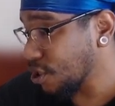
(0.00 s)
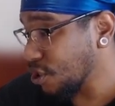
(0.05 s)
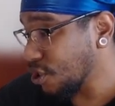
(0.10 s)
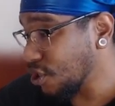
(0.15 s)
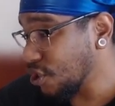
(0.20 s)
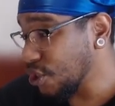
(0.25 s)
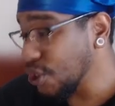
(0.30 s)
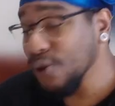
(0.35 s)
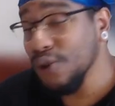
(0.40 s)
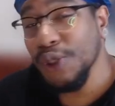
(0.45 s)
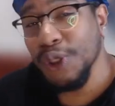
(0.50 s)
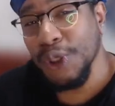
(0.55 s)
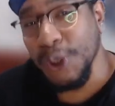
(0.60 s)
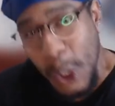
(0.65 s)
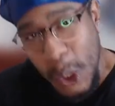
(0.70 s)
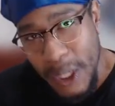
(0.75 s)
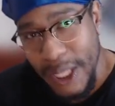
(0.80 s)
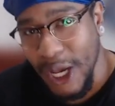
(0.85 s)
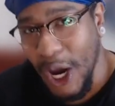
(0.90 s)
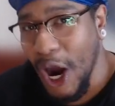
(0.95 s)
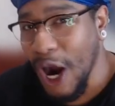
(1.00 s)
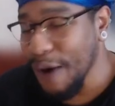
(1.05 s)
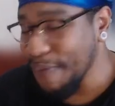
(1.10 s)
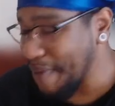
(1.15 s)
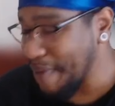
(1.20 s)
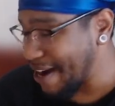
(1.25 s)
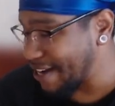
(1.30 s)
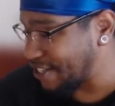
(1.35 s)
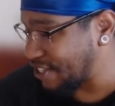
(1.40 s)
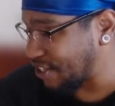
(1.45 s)
You truly are
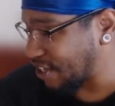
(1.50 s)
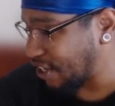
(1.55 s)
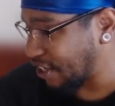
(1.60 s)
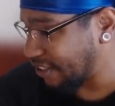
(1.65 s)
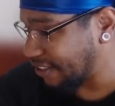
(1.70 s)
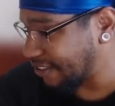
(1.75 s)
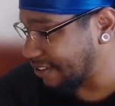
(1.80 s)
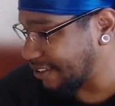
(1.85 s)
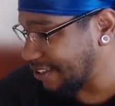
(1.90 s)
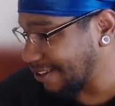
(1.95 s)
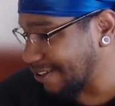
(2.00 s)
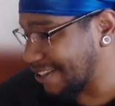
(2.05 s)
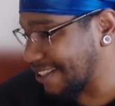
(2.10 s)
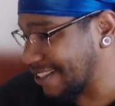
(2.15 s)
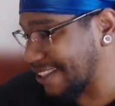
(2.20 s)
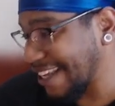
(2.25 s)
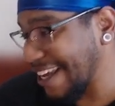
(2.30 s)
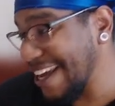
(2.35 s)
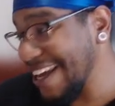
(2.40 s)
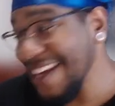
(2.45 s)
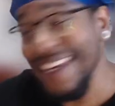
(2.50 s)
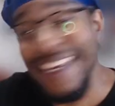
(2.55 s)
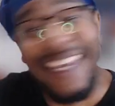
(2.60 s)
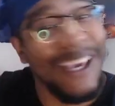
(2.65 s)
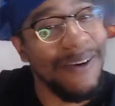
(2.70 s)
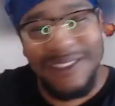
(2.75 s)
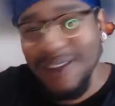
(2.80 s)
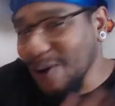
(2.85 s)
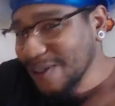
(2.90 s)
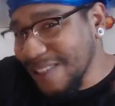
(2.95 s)
my son. You see, he
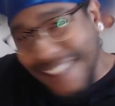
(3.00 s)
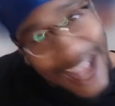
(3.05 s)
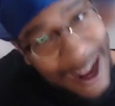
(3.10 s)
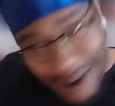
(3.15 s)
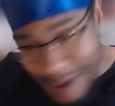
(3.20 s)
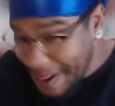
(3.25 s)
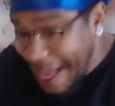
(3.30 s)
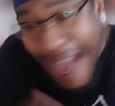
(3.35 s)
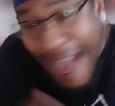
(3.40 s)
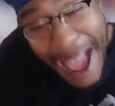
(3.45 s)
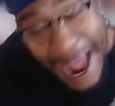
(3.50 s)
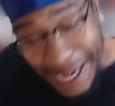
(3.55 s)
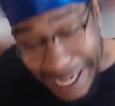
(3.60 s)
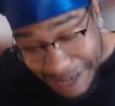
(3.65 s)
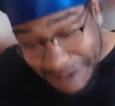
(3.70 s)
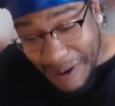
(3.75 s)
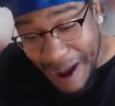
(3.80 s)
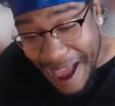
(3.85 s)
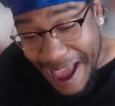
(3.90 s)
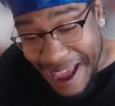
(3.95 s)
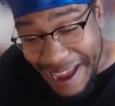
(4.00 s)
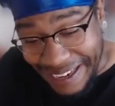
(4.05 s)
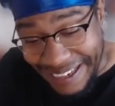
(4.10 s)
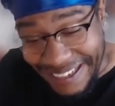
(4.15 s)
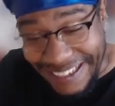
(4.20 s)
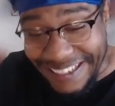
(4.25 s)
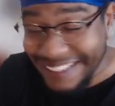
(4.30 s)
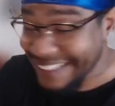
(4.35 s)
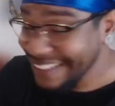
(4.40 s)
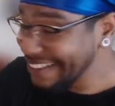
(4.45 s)
was gonna tell you that
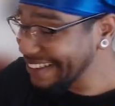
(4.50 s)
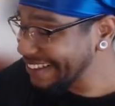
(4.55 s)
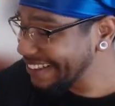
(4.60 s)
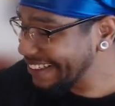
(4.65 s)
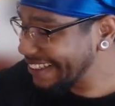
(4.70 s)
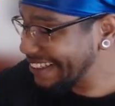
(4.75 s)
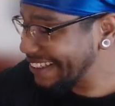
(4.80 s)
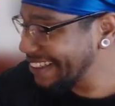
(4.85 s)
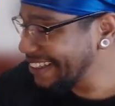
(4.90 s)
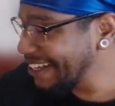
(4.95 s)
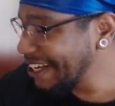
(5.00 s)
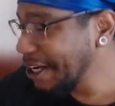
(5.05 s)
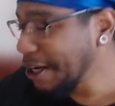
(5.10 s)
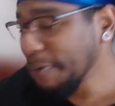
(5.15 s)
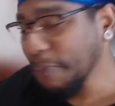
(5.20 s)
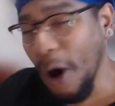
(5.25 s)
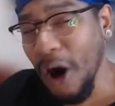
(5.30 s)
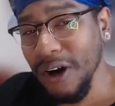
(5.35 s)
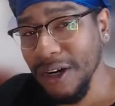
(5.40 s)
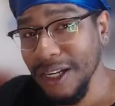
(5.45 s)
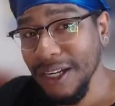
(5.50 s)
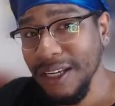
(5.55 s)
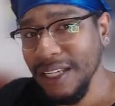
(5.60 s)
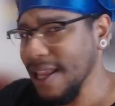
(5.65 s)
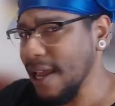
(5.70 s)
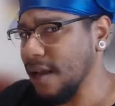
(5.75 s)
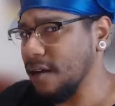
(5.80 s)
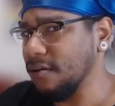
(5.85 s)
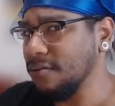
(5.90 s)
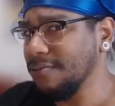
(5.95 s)
anyway. Pardon? He's
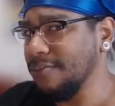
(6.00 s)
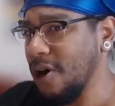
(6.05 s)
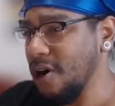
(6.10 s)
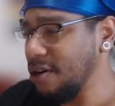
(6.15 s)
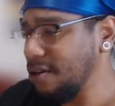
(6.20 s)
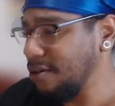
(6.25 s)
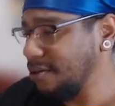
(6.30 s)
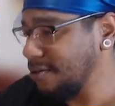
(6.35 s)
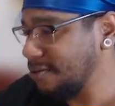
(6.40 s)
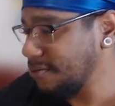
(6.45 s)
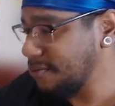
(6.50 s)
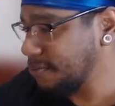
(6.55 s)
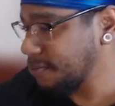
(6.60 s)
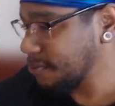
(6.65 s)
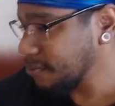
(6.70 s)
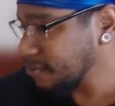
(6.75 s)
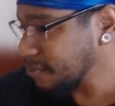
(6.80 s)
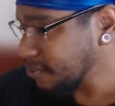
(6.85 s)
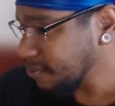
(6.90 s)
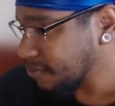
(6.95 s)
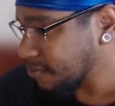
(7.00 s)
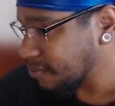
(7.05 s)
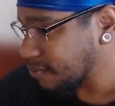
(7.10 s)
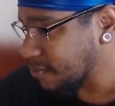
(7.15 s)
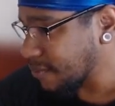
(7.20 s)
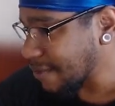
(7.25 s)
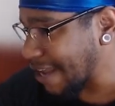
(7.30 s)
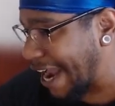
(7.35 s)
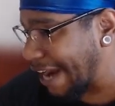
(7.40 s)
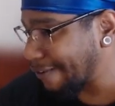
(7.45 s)
like, pardon?
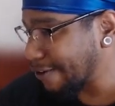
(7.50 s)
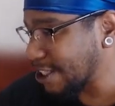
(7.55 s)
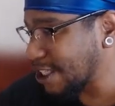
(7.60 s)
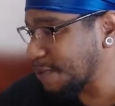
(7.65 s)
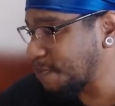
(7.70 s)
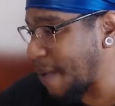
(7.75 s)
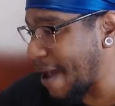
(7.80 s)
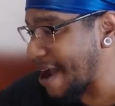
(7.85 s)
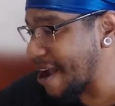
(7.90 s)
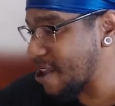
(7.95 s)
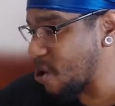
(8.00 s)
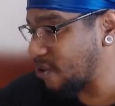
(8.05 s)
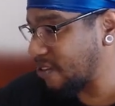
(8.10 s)
I respect your